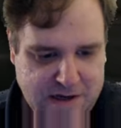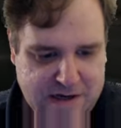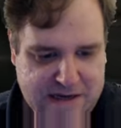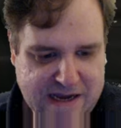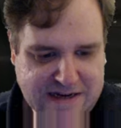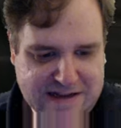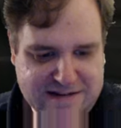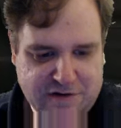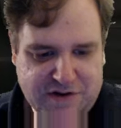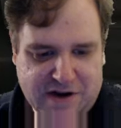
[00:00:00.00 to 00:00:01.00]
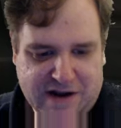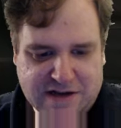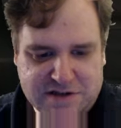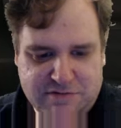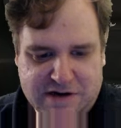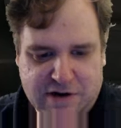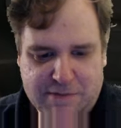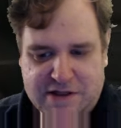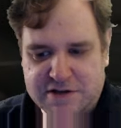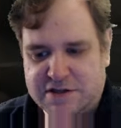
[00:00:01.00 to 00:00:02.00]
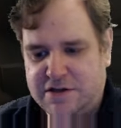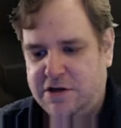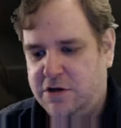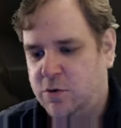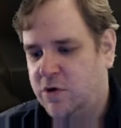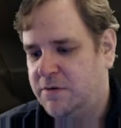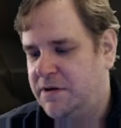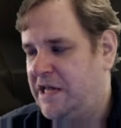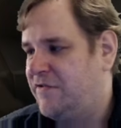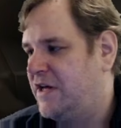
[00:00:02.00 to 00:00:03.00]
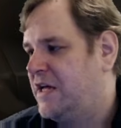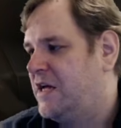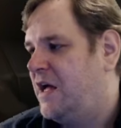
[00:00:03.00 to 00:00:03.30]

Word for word: Yeah, detailed video on how to read. I mean, there's you wouldn't believe it.